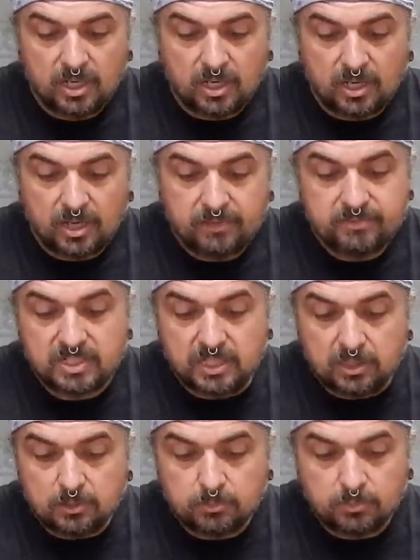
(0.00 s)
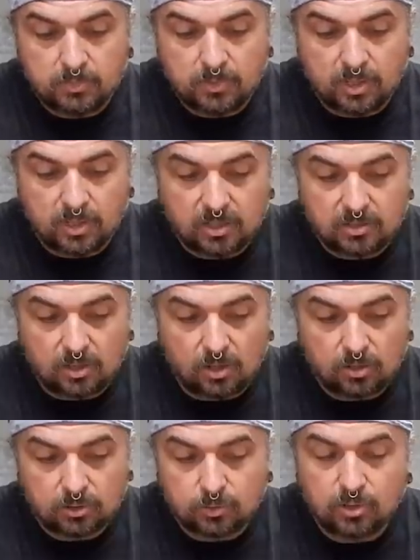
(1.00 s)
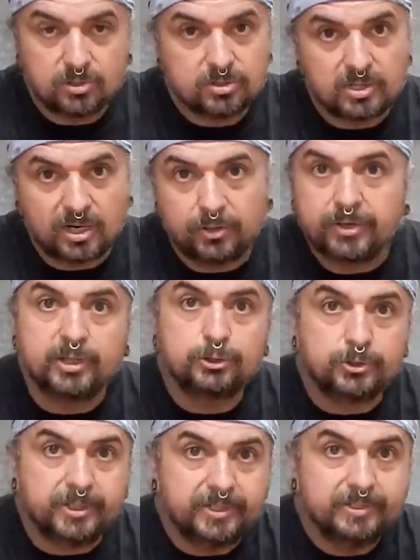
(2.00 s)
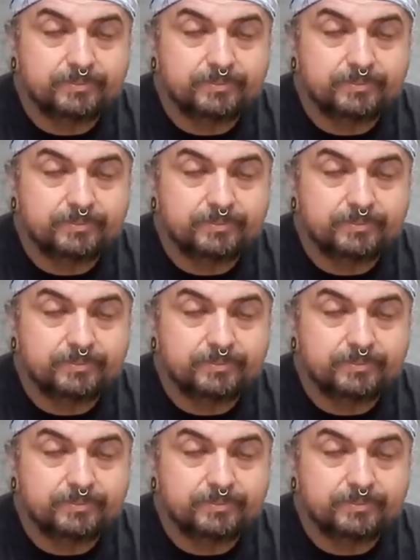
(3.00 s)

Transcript: I have seen them all across our country.